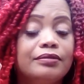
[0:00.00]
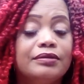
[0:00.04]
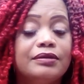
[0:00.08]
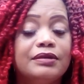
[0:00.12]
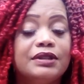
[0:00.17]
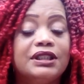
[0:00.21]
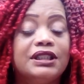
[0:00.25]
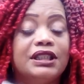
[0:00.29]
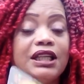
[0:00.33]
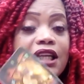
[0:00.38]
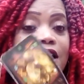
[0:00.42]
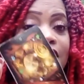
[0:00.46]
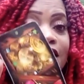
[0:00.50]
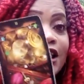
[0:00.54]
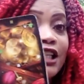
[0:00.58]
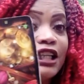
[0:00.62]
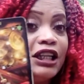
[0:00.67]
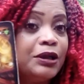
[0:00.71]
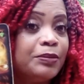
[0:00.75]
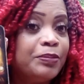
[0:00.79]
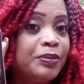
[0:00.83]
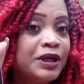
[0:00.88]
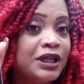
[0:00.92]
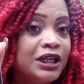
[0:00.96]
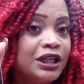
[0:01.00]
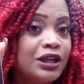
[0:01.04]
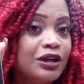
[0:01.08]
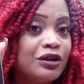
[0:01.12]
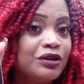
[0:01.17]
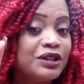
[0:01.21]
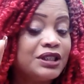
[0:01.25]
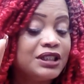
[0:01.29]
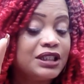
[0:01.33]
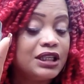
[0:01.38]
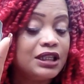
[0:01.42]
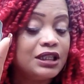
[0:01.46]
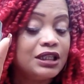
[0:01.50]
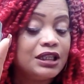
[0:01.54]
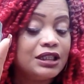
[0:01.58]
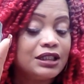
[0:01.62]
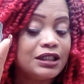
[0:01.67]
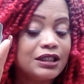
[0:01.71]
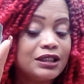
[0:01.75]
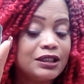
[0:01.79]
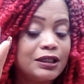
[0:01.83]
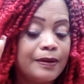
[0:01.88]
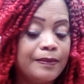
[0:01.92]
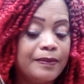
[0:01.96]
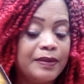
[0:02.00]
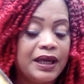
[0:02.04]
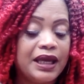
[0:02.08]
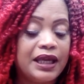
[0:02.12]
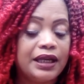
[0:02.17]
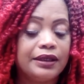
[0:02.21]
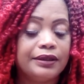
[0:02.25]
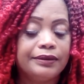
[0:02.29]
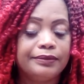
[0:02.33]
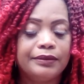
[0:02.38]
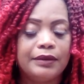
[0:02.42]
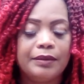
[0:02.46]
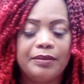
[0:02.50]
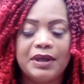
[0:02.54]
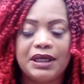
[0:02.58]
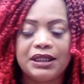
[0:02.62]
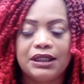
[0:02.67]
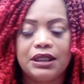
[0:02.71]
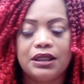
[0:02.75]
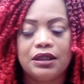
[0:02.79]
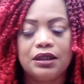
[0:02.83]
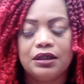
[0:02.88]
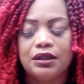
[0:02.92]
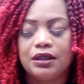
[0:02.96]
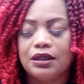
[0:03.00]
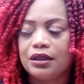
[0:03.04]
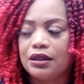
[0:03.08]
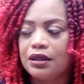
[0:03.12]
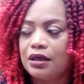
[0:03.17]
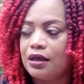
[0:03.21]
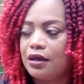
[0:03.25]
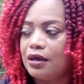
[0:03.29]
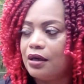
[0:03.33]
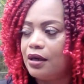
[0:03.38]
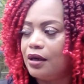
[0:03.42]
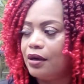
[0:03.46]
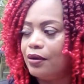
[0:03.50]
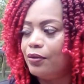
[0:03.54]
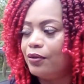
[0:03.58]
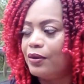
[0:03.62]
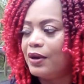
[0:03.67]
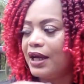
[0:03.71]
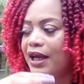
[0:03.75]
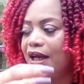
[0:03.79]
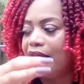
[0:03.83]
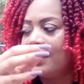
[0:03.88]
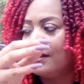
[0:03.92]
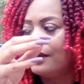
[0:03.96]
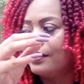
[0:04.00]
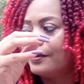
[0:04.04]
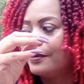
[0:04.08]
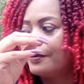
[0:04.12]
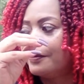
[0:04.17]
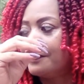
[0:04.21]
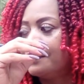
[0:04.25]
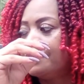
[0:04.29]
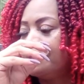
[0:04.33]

See, Ten of Pentacles. See, this is somebody. I'm going to have to get another card. Wow.